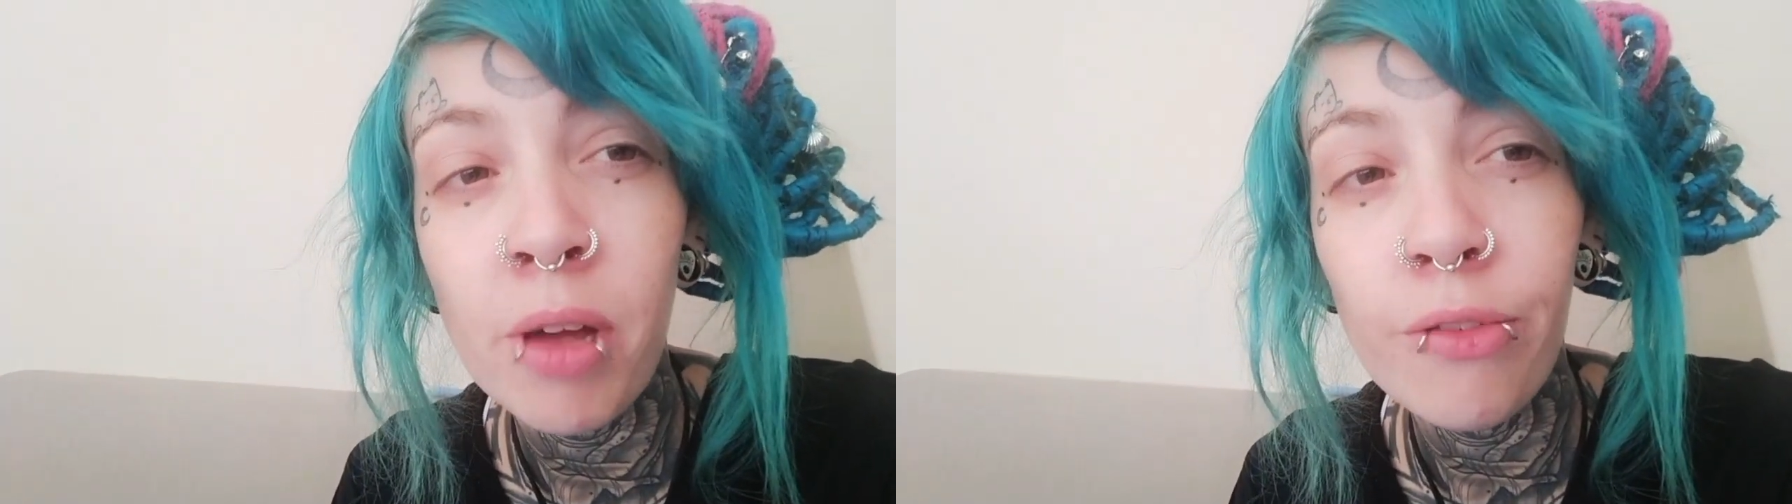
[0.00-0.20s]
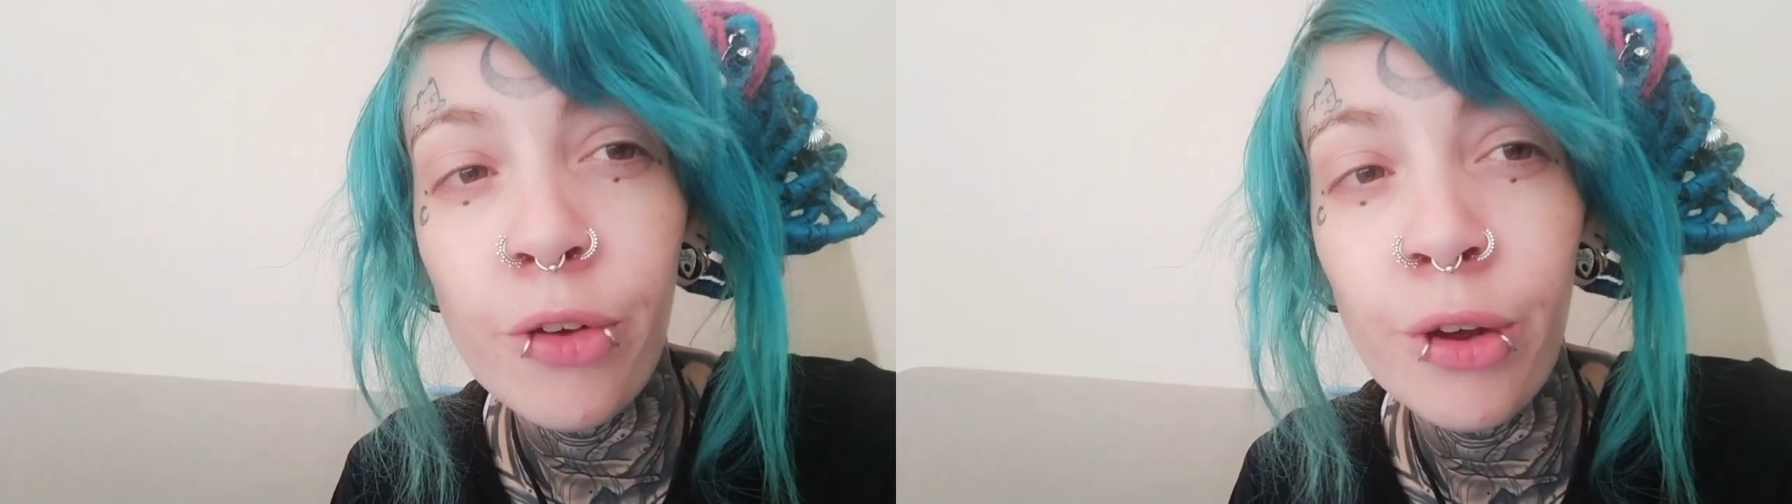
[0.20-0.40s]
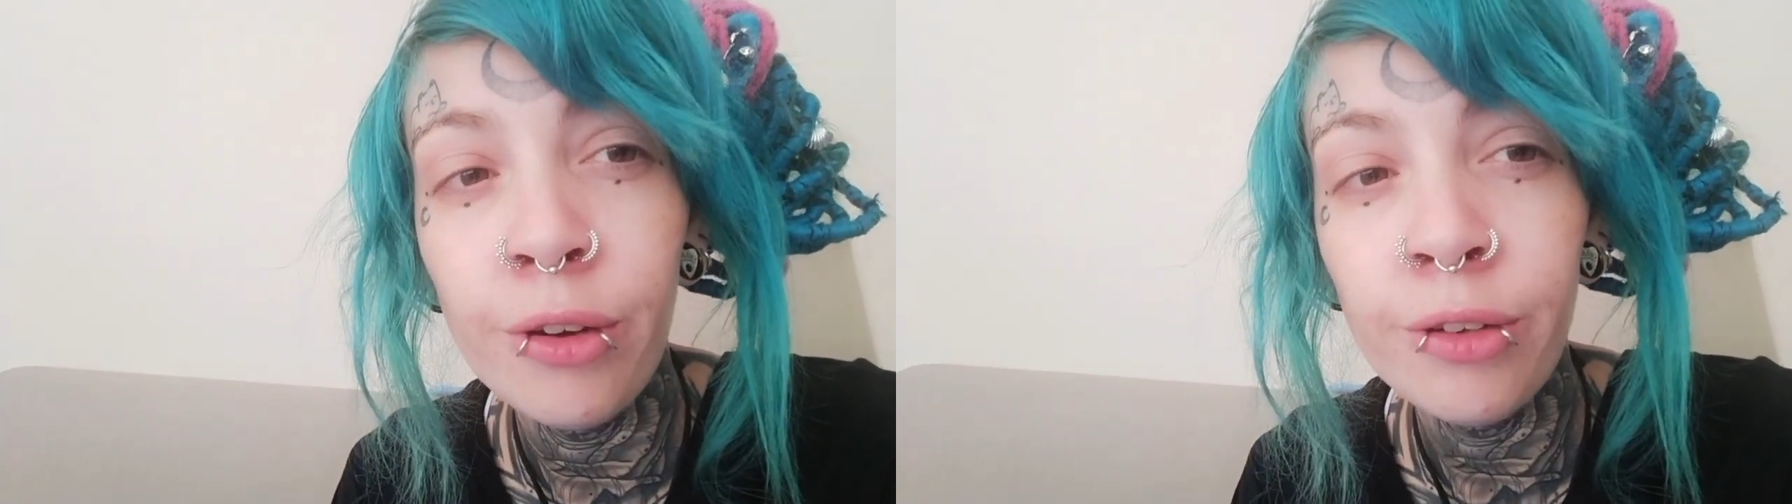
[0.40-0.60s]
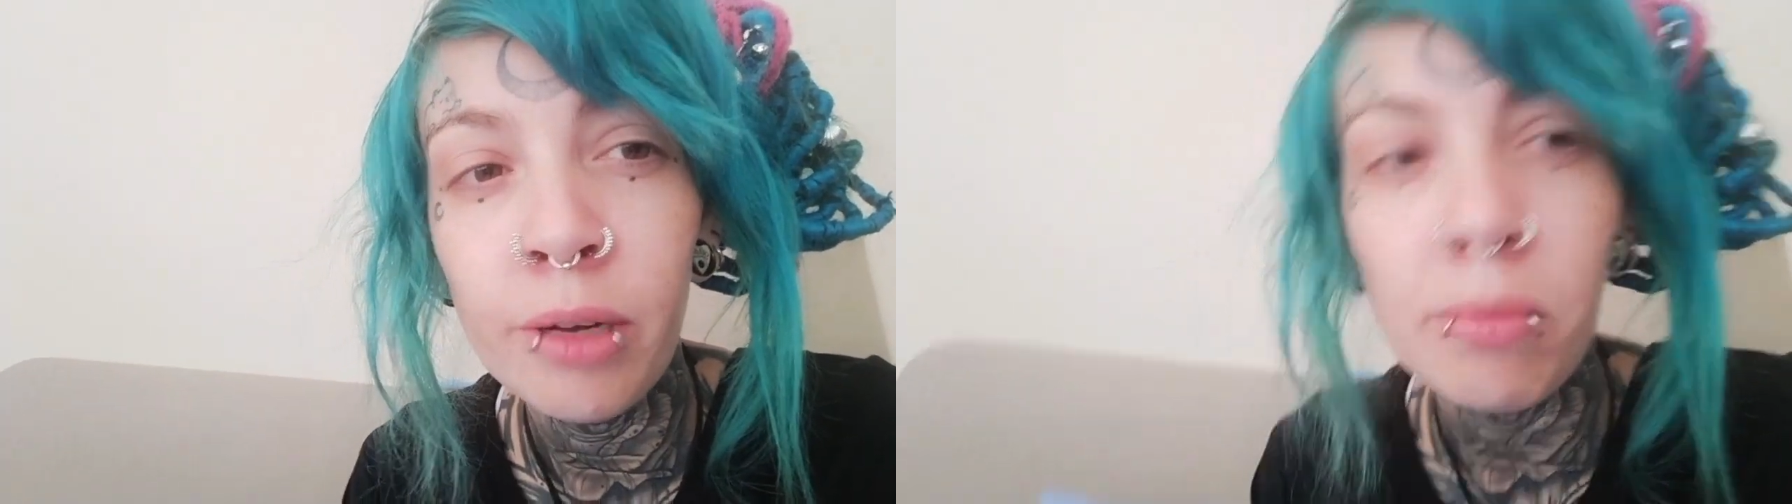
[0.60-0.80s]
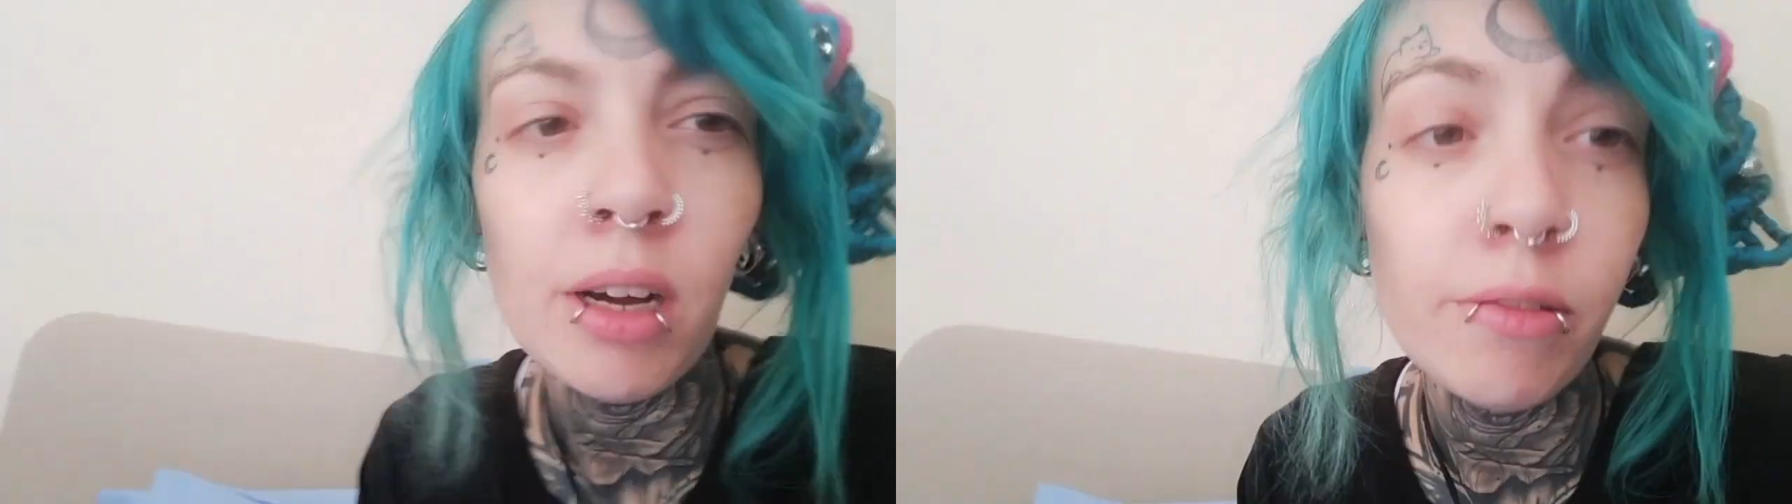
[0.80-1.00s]
phone
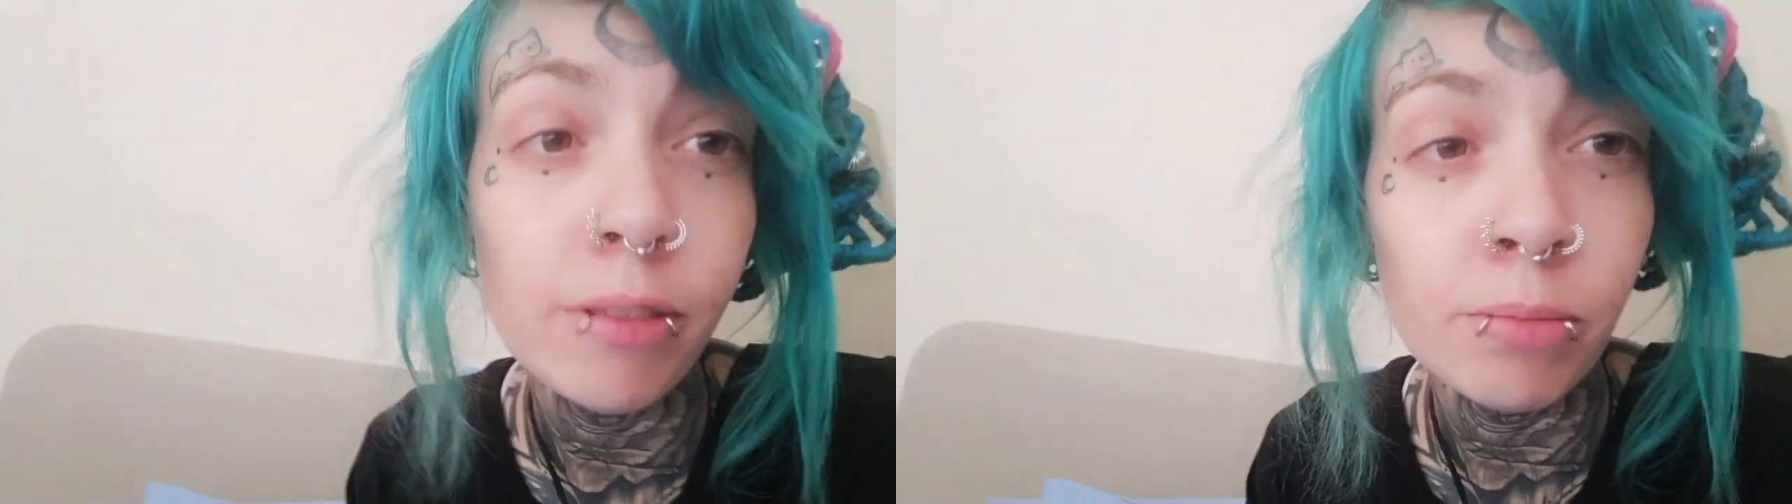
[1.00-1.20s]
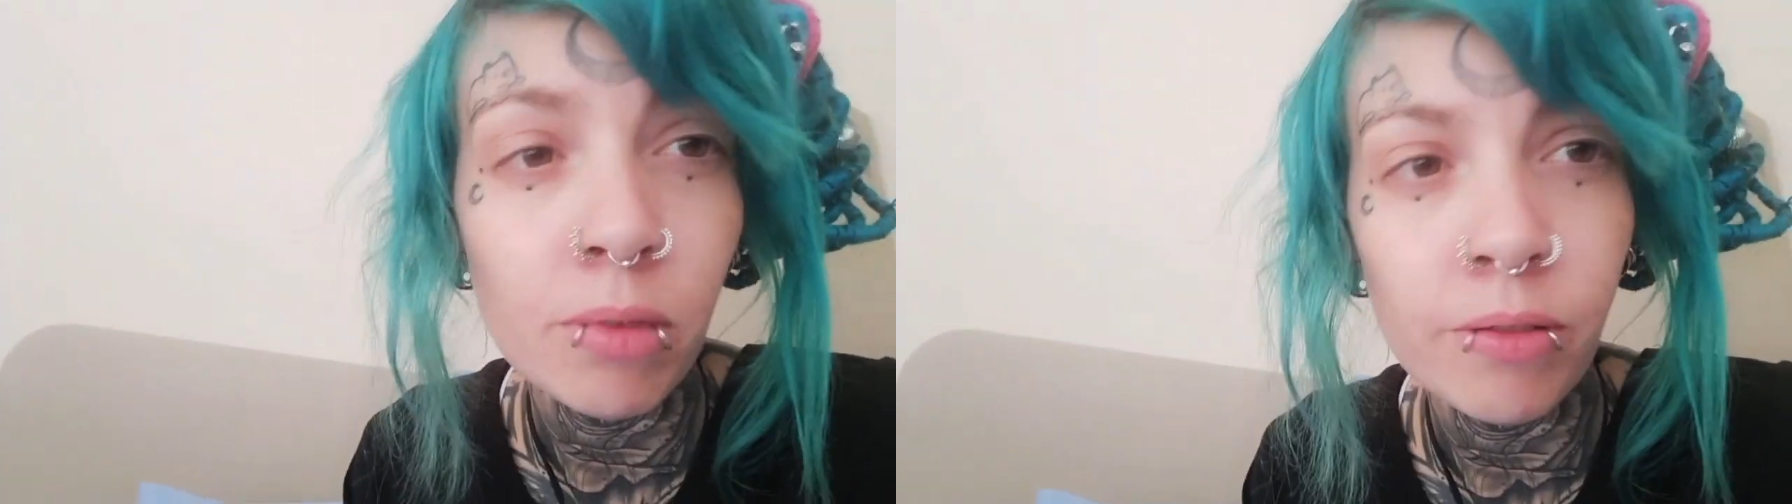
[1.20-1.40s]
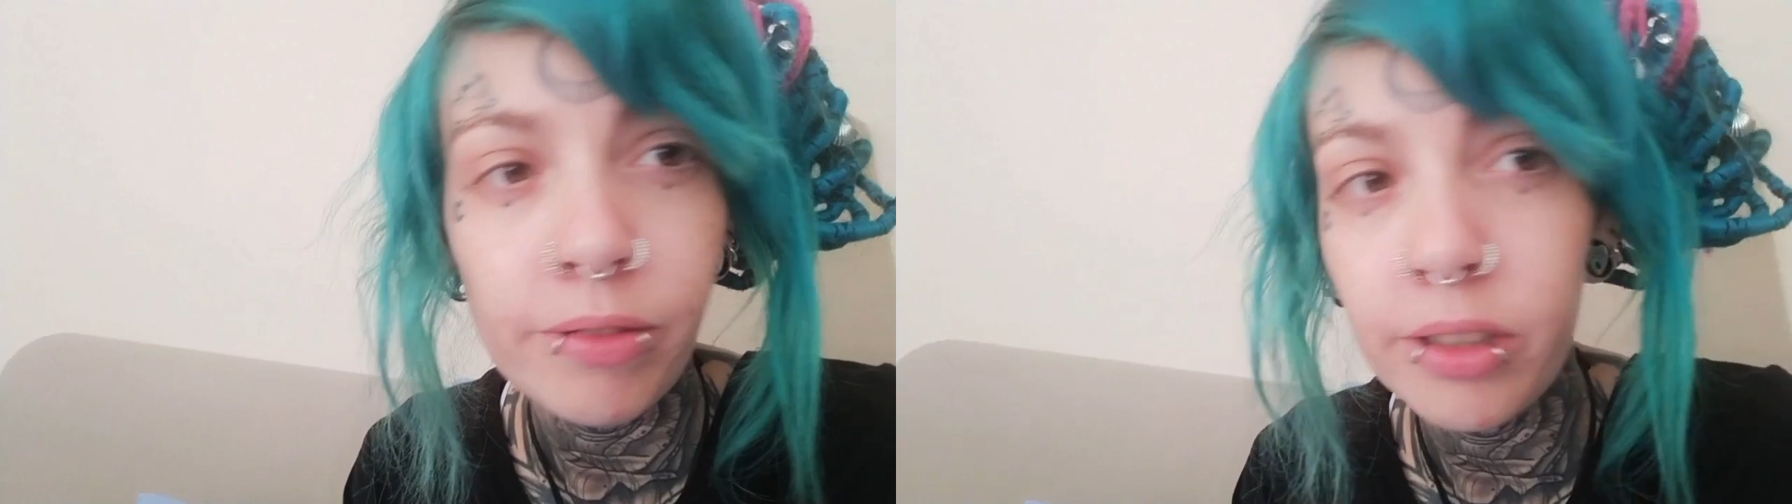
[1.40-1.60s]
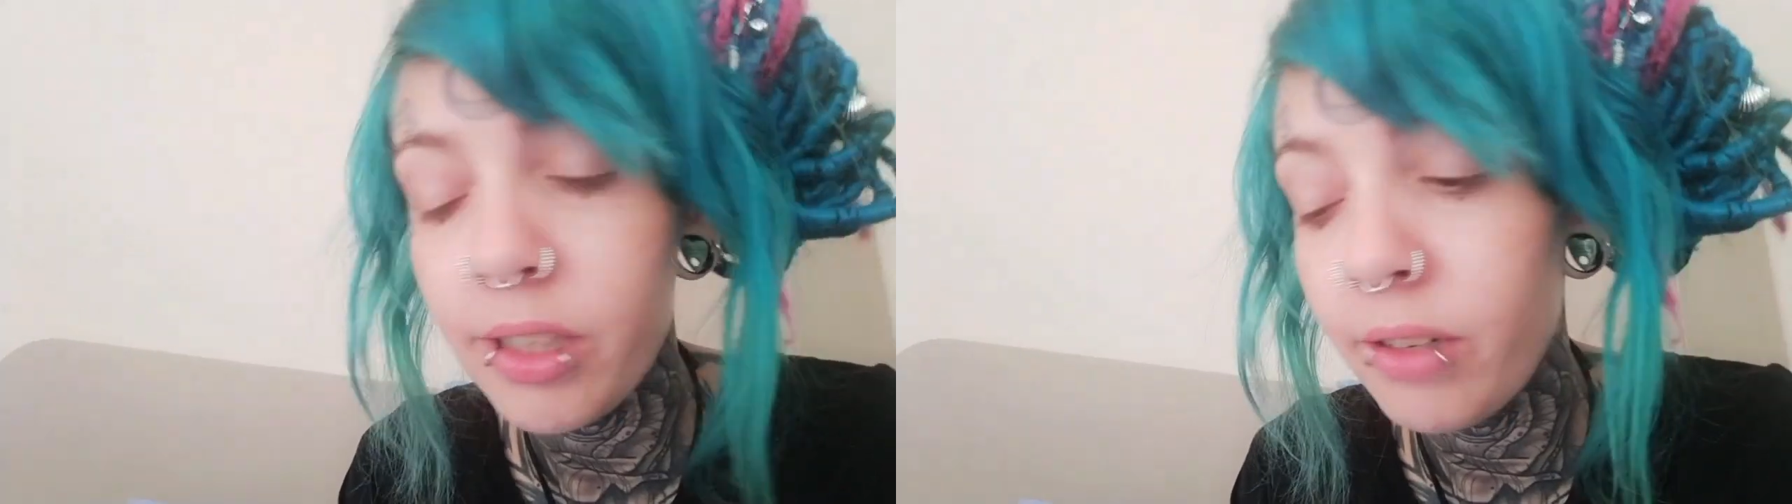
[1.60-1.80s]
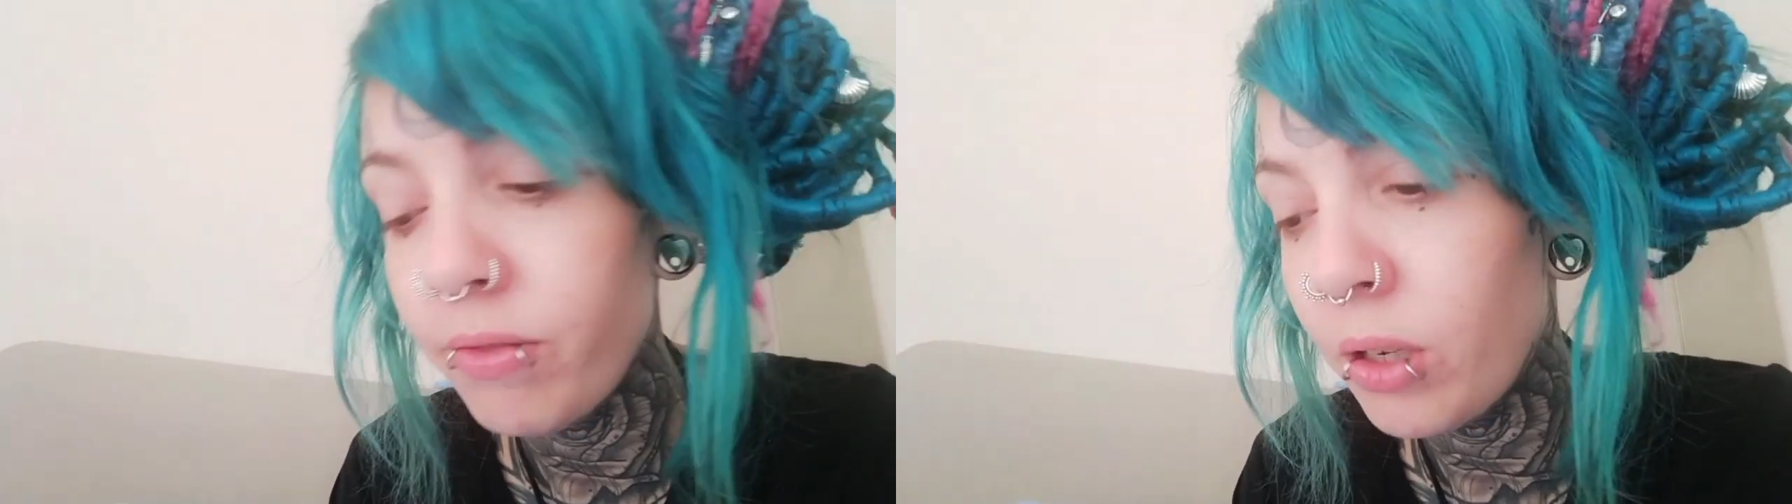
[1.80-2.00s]
apart from
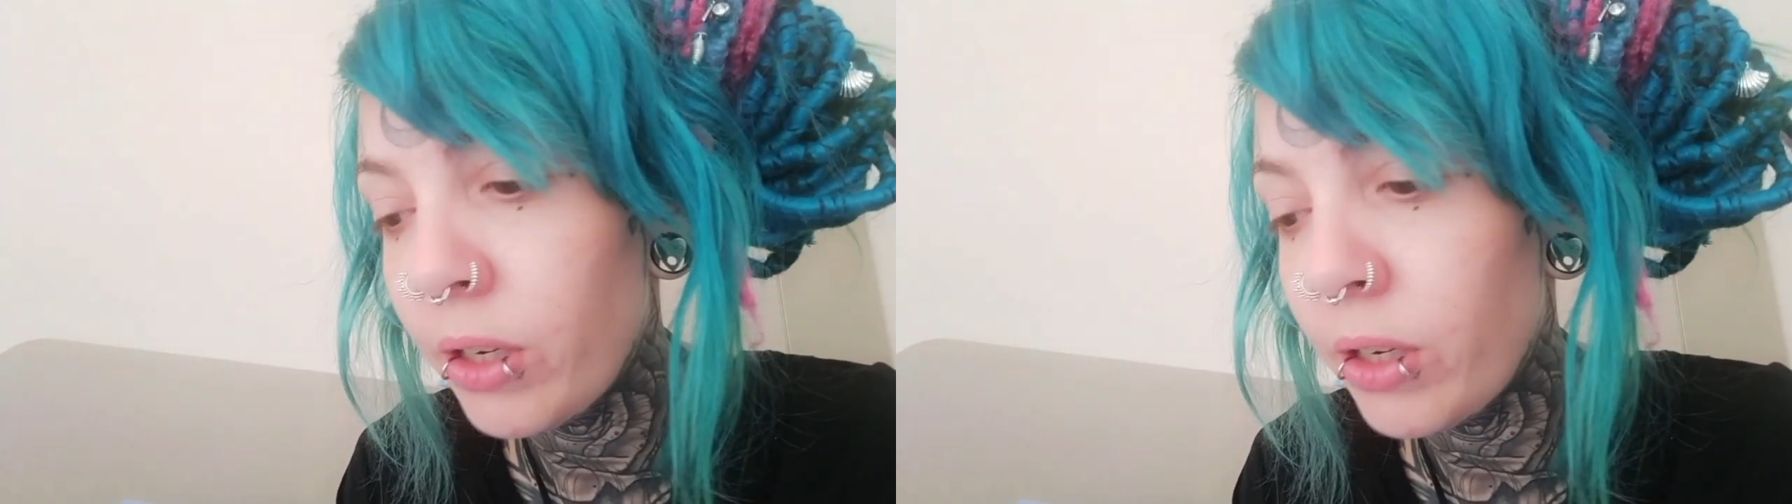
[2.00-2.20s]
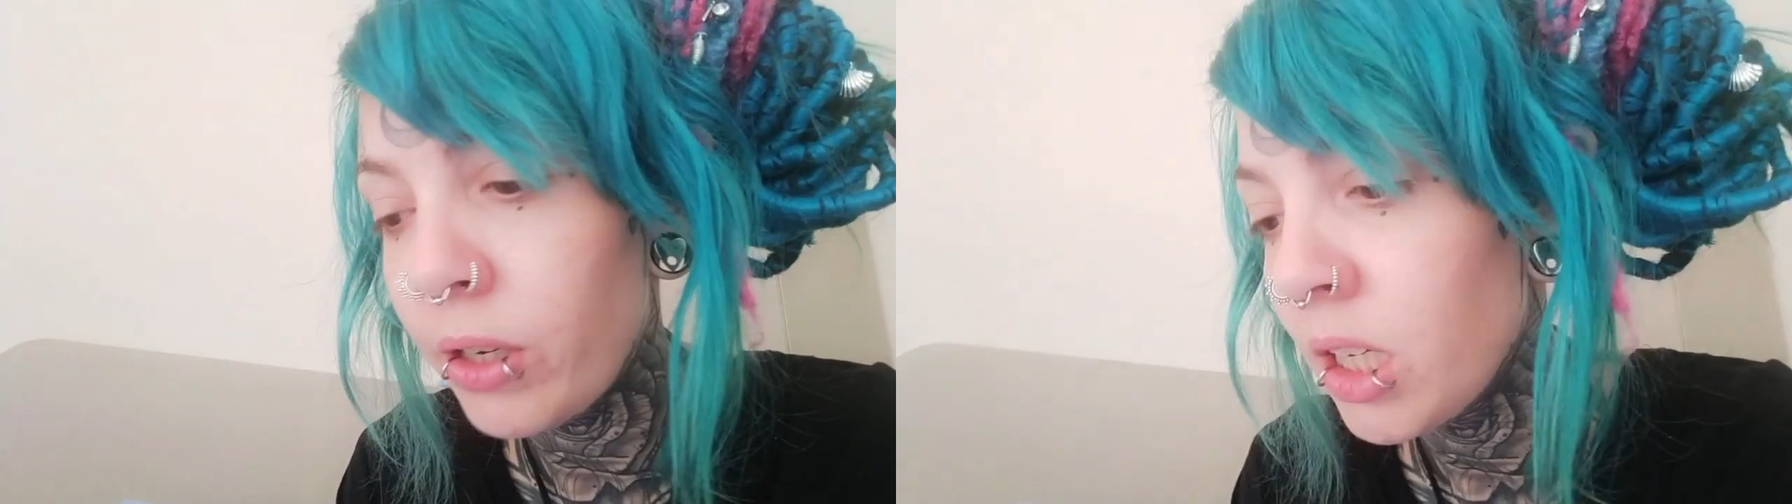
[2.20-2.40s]
obviously vlogging.